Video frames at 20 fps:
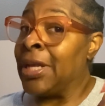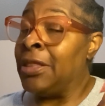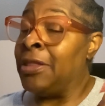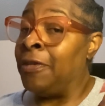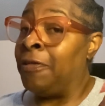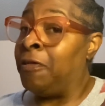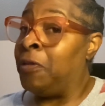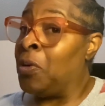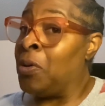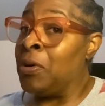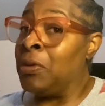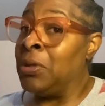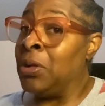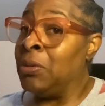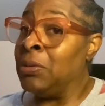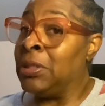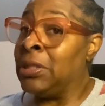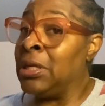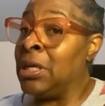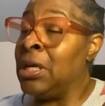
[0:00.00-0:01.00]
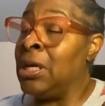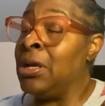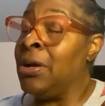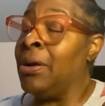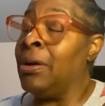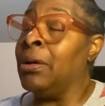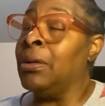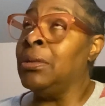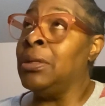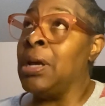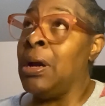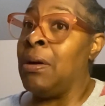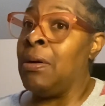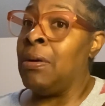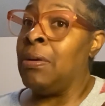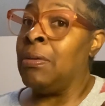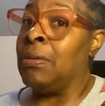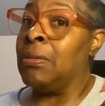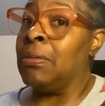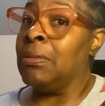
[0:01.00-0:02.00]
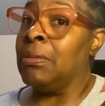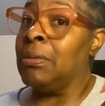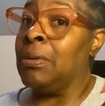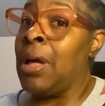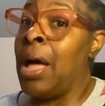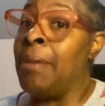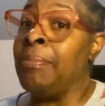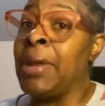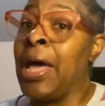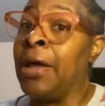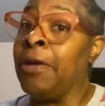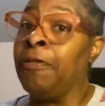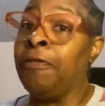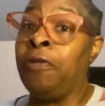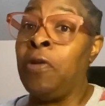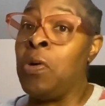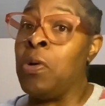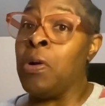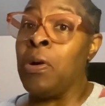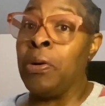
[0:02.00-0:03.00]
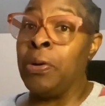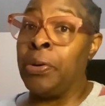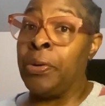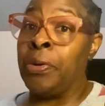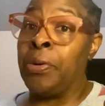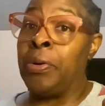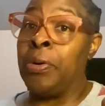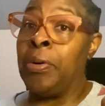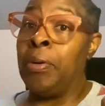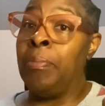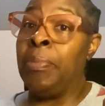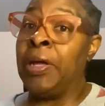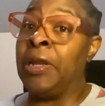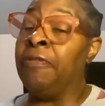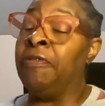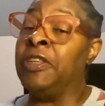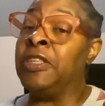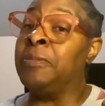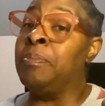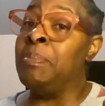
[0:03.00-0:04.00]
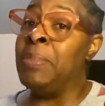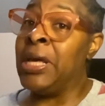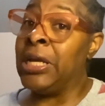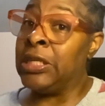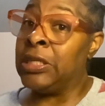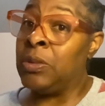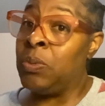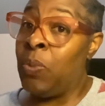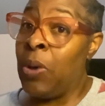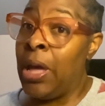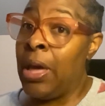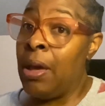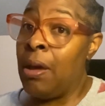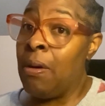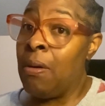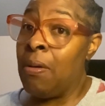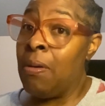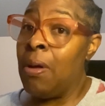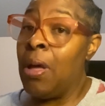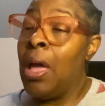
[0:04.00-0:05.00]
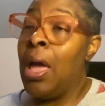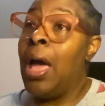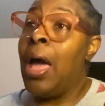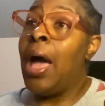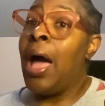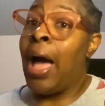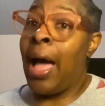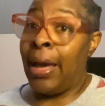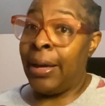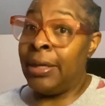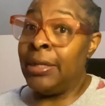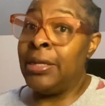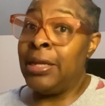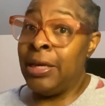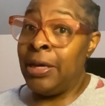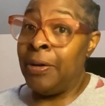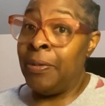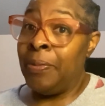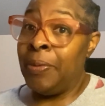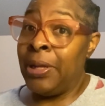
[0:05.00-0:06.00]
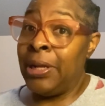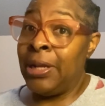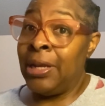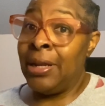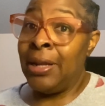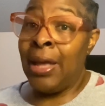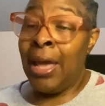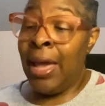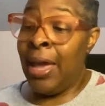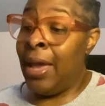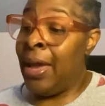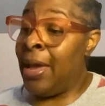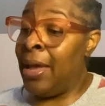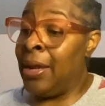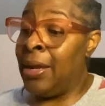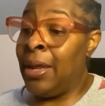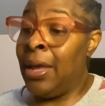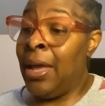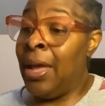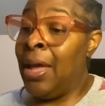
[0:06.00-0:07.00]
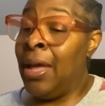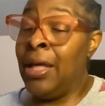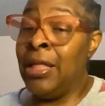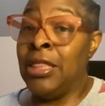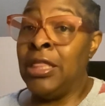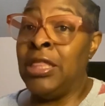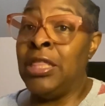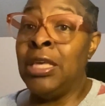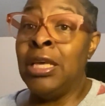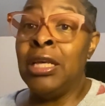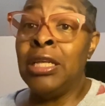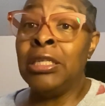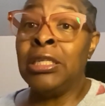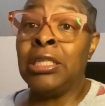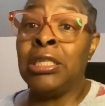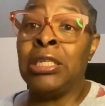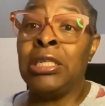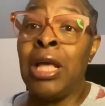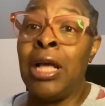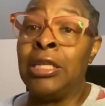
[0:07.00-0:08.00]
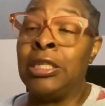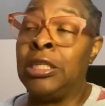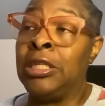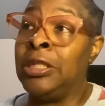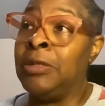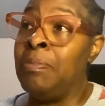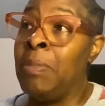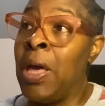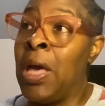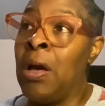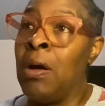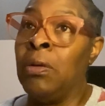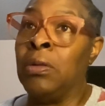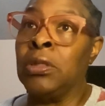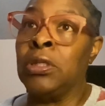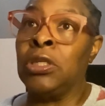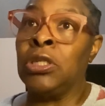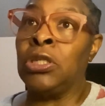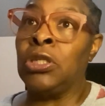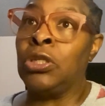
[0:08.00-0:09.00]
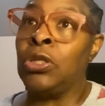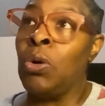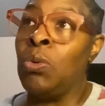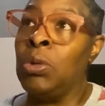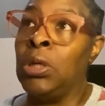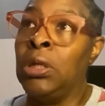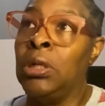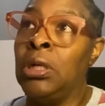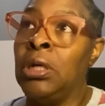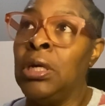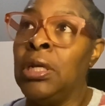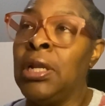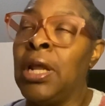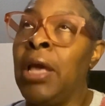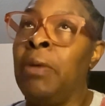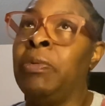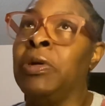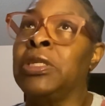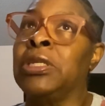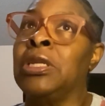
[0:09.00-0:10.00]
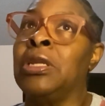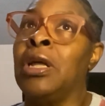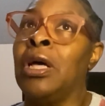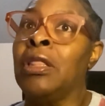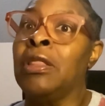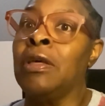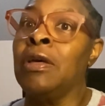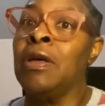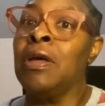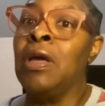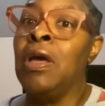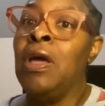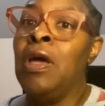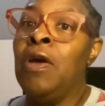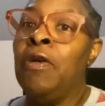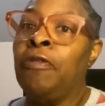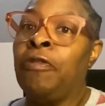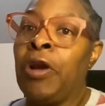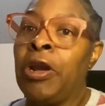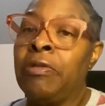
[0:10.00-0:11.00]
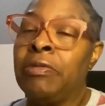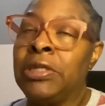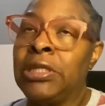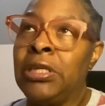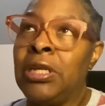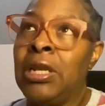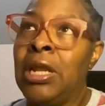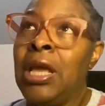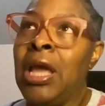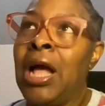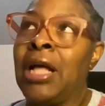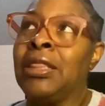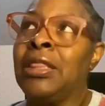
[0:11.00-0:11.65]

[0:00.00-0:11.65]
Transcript: The floral notes in here, y'all. I'm not a floral girl, but if it's mixed well, I can deal with it. And this smells so good. It was another fragrance in there.